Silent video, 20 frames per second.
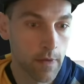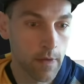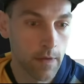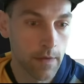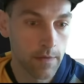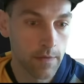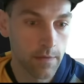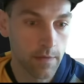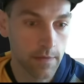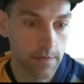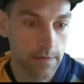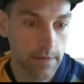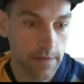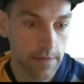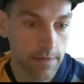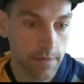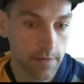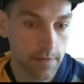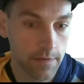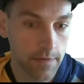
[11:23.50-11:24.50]
So his next
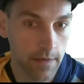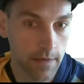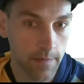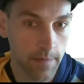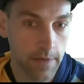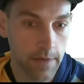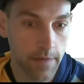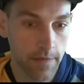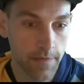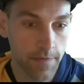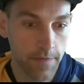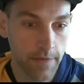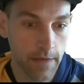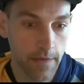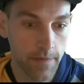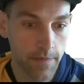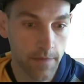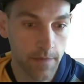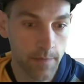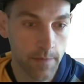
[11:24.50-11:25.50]
turn is going to be
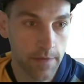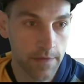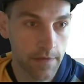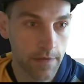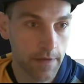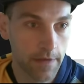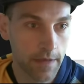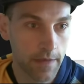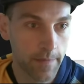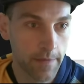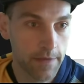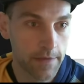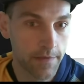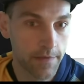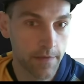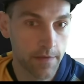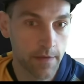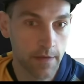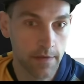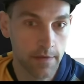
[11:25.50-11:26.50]
Faithful plus Archaeomancer for
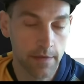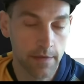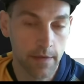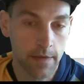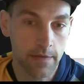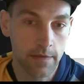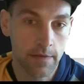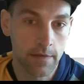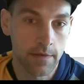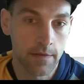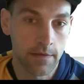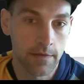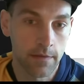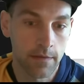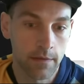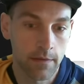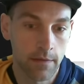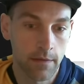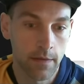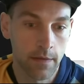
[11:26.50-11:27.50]
Dust to Dust.
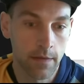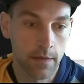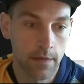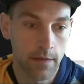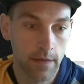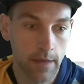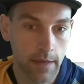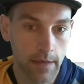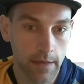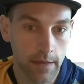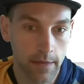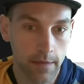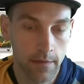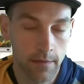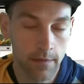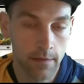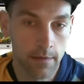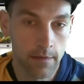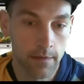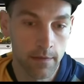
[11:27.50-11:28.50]
They get in.
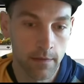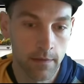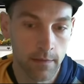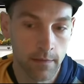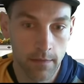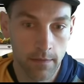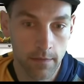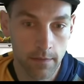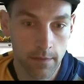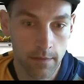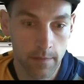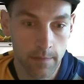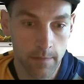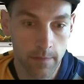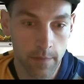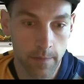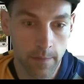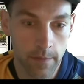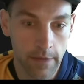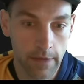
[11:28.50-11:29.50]
They
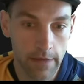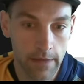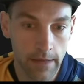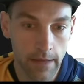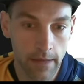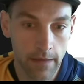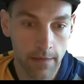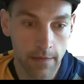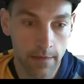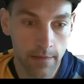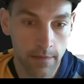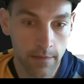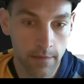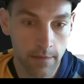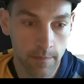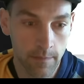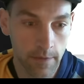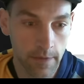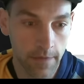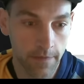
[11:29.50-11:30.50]
play land.
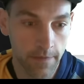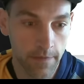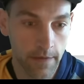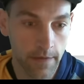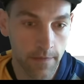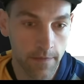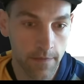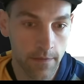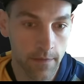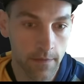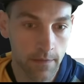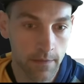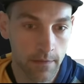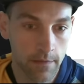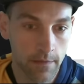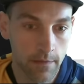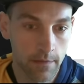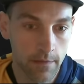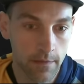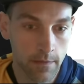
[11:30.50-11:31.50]
Play Faithful.
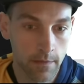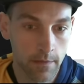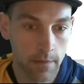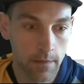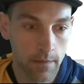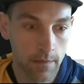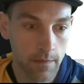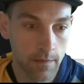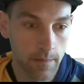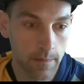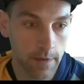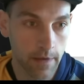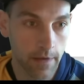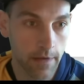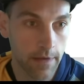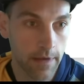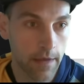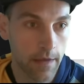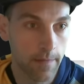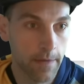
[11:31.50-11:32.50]
Play
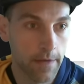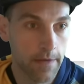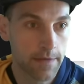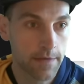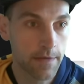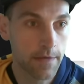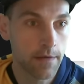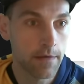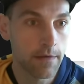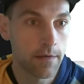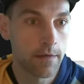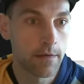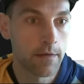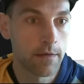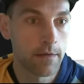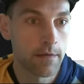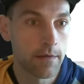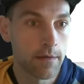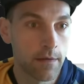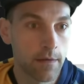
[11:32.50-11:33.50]
Archaeomancer.
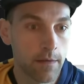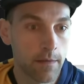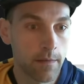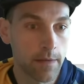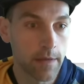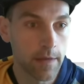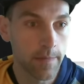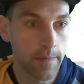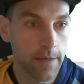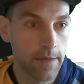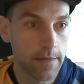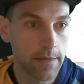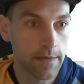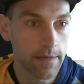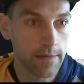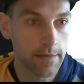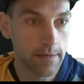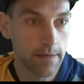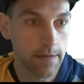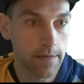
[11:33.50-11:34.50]
Get back Dust
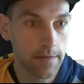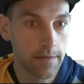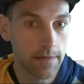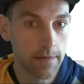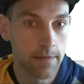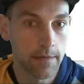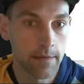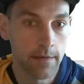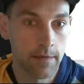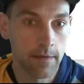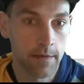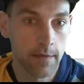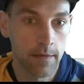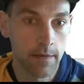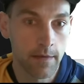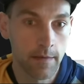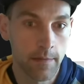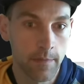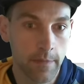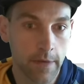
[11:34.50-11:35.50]
to Dust.
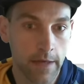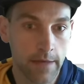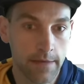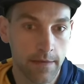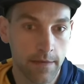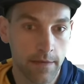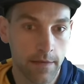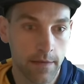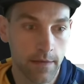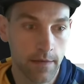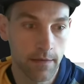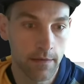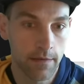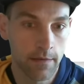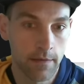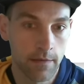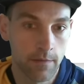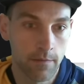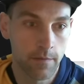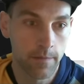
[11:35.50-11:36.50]
Pass the turn.
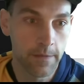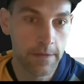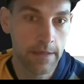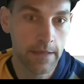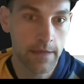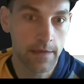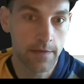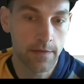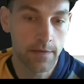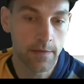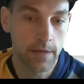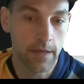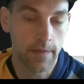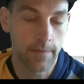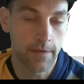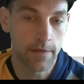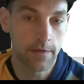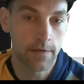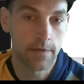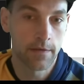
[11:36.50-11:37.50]
We'll be taking two
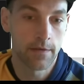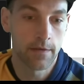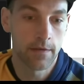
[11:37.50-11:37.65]
damage.